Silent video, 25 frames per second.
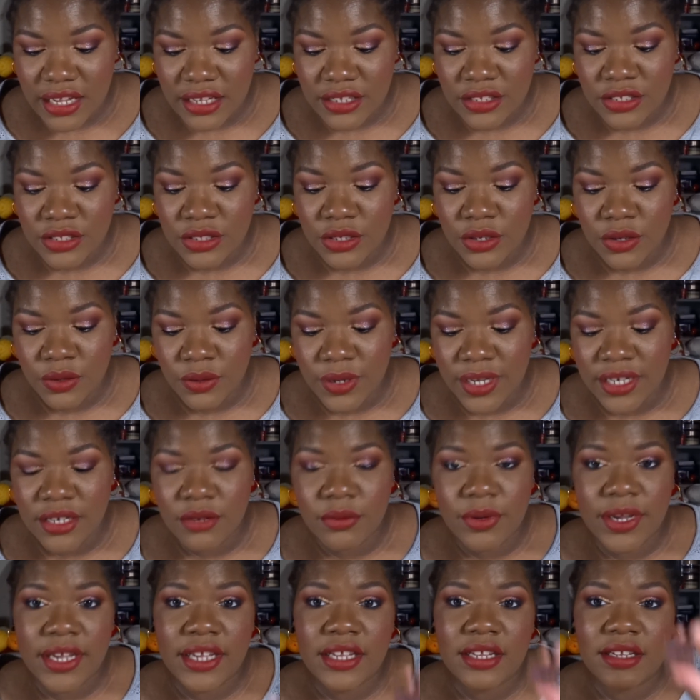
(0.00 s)
So
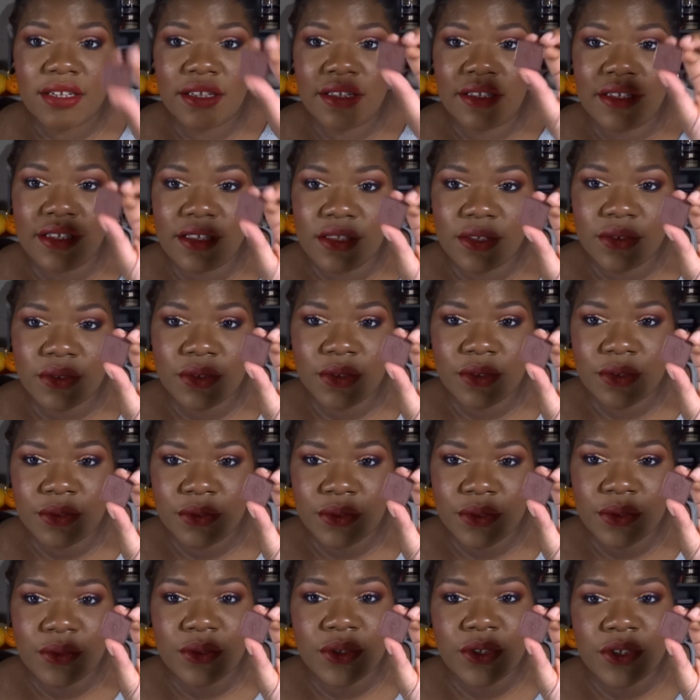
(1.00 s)
anyway, Lethal
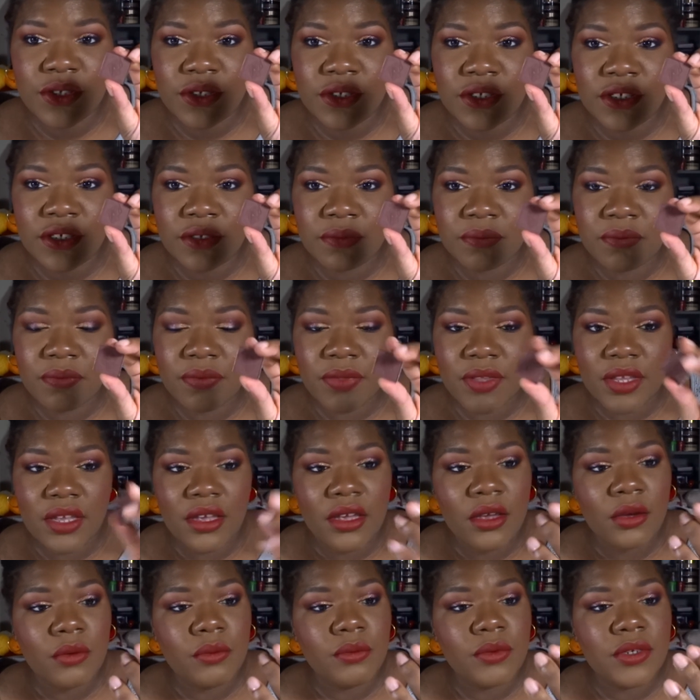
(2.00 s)
Corrosion,
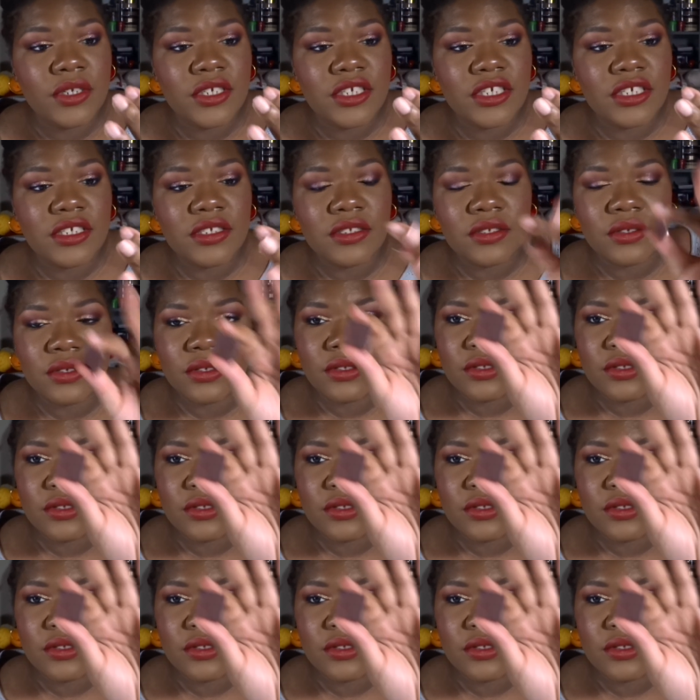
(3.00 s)
which is a